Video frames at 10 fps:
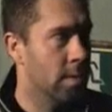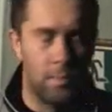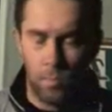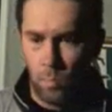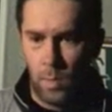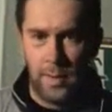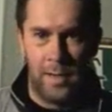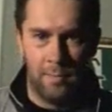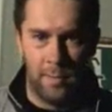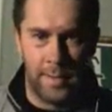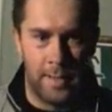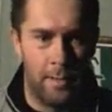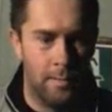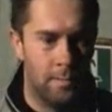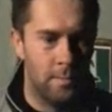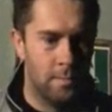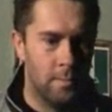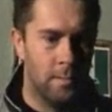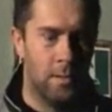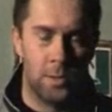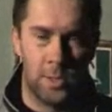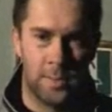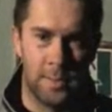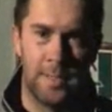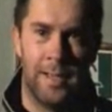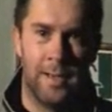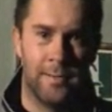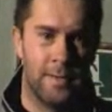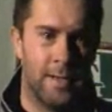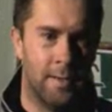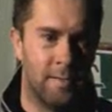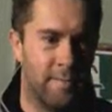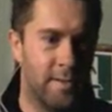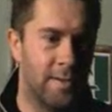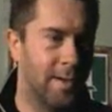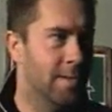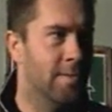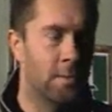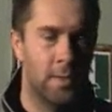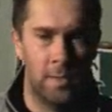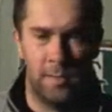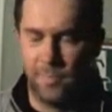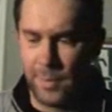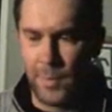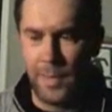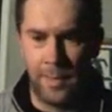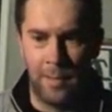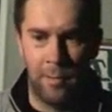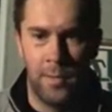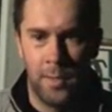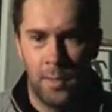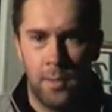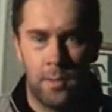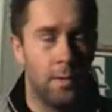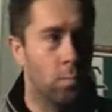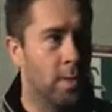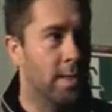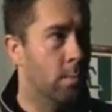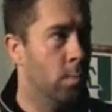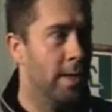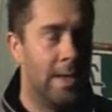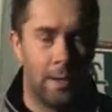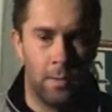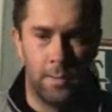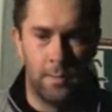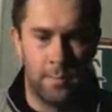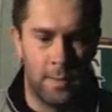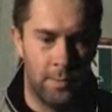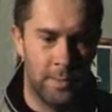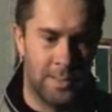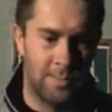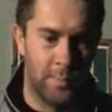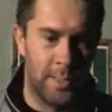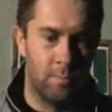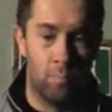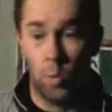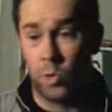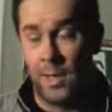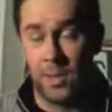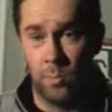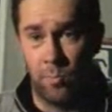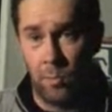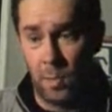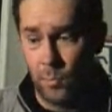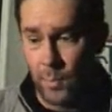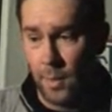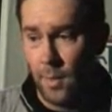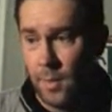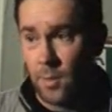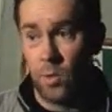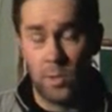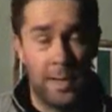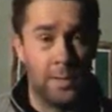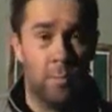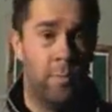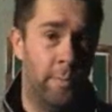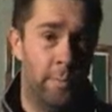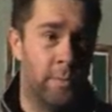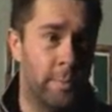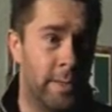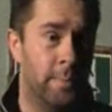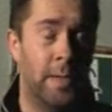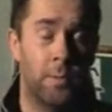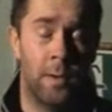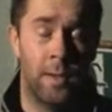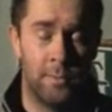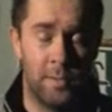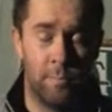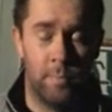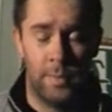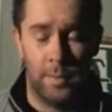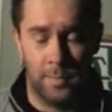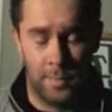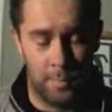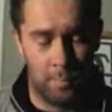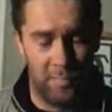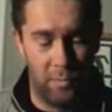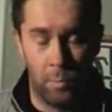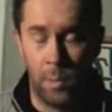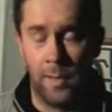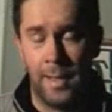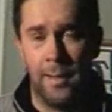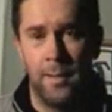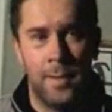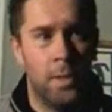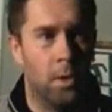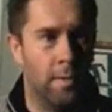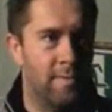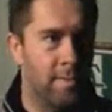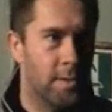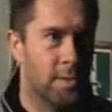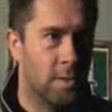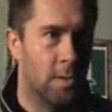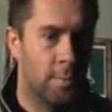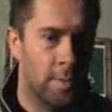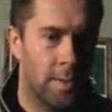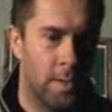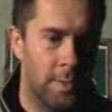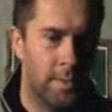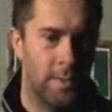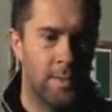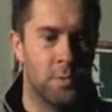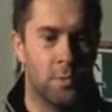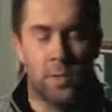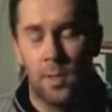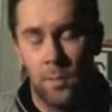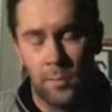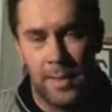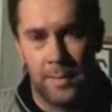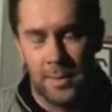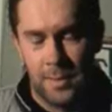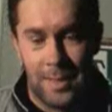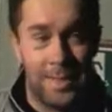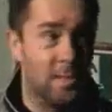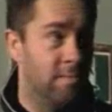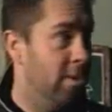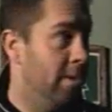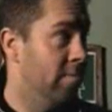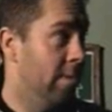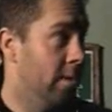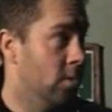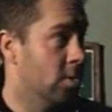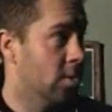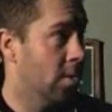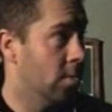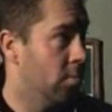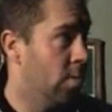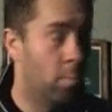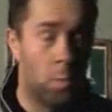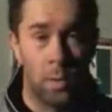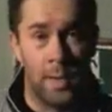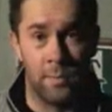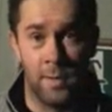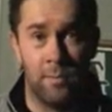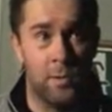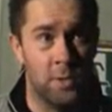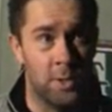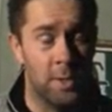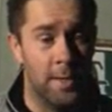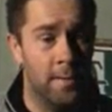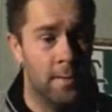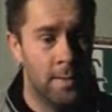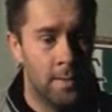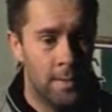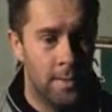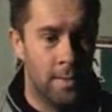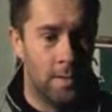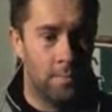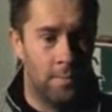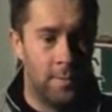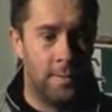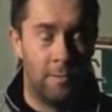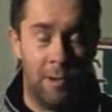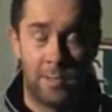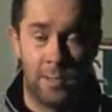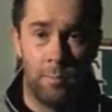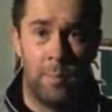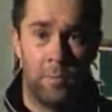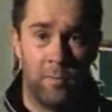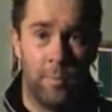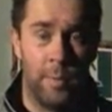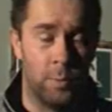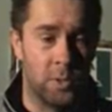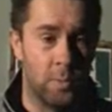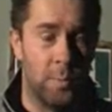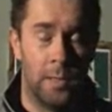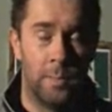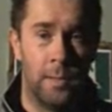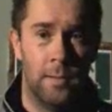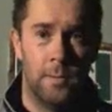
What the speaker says: one hell of a lot of justice out there today, and they fitted in as though they've been playing there week in, week out. And it gives me more selection problems, but good selection problems when you people like that perform like that on their first time, and in them sort of circumstances against a very, very good side who've won more games than they've lost this year. But they were excellent, both of them. They were superb.